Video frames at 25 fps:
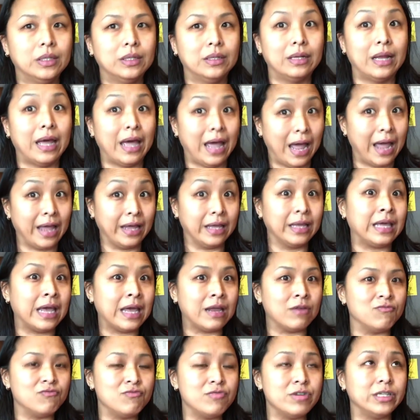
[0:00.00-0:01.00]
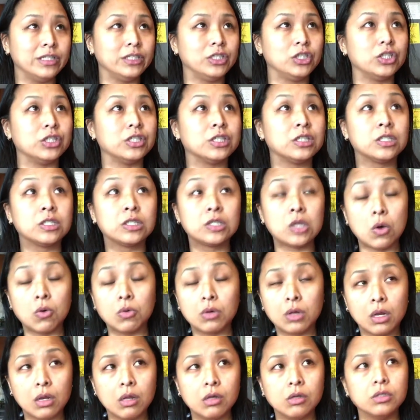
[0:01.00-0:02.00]
that I can reach. It's so
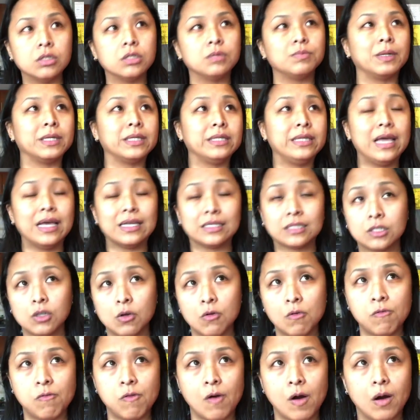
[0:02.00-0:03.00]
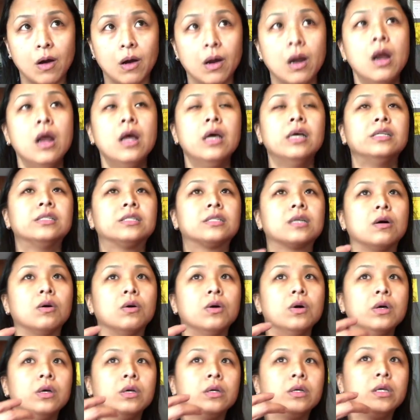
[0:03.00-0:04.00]
close, but yet so far.
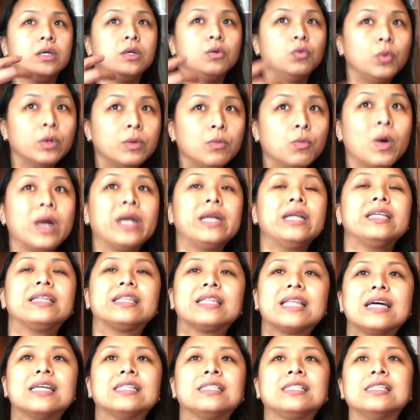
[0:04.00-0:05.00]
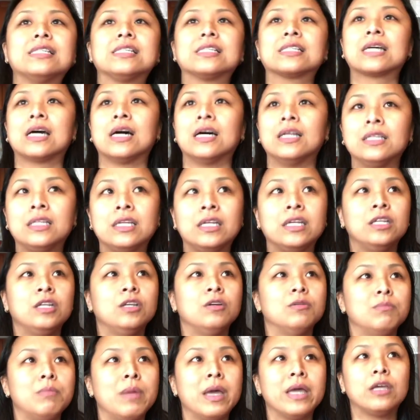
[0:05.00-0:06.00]
So what it does is
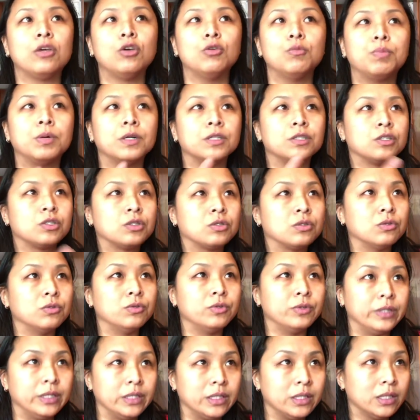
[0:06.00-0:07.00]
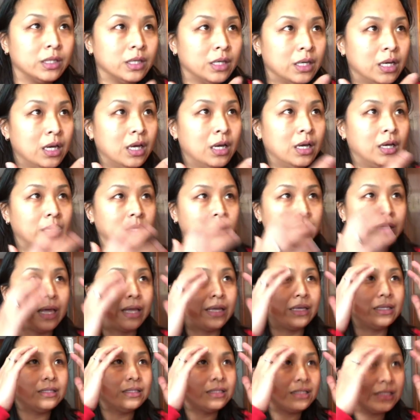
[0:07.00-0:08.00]
continue make you pursuing,
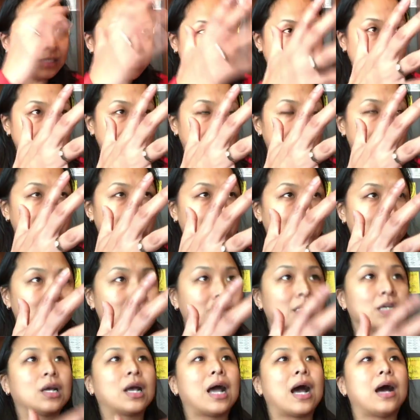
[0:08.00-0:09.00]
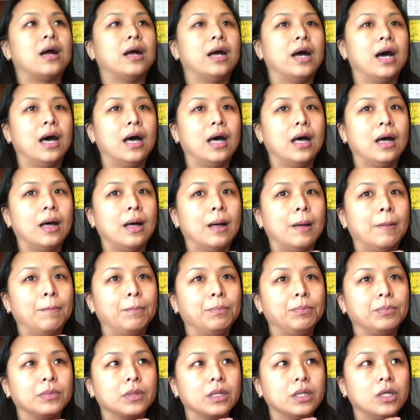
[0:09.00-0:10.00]
like seeing that as
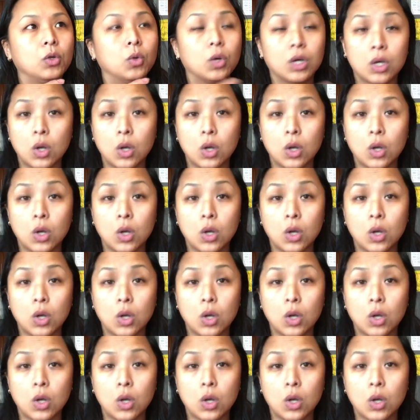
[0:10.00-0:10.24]
your